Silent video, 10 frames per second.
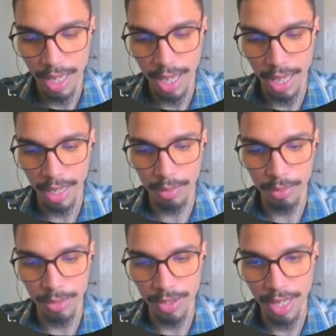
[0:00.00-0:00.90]
and
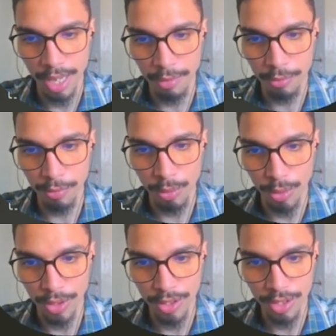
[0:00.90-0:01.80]
we'll say
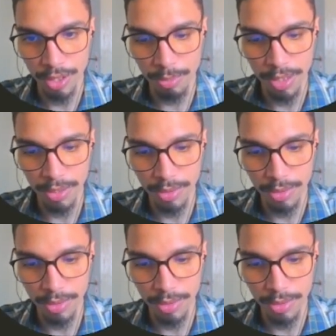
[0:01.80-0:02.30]
for snippet